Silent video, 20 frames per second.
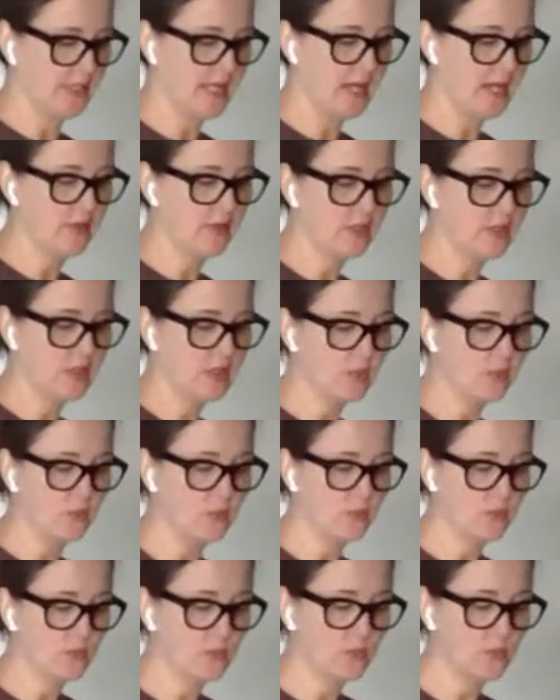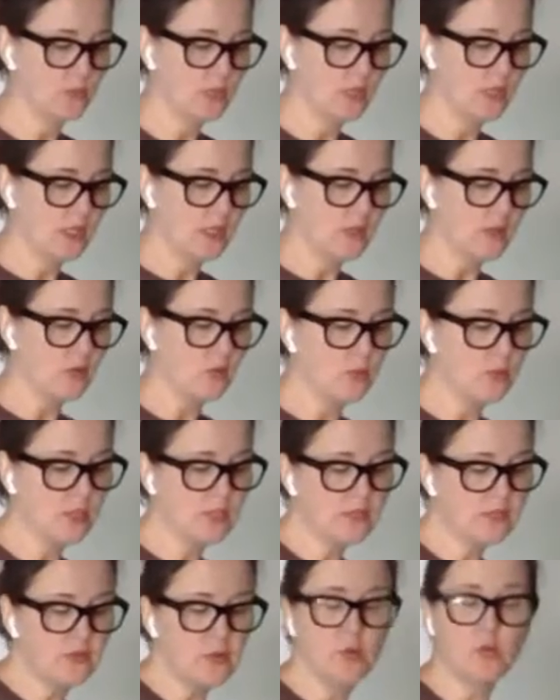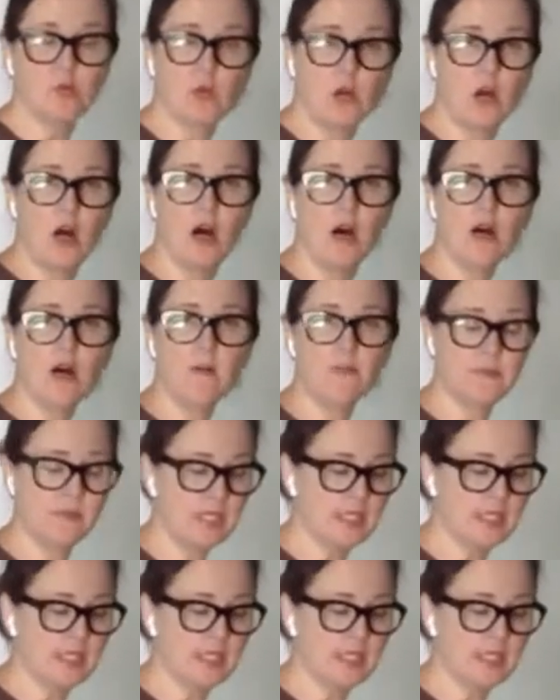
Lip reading: Now, they're wonderful raw.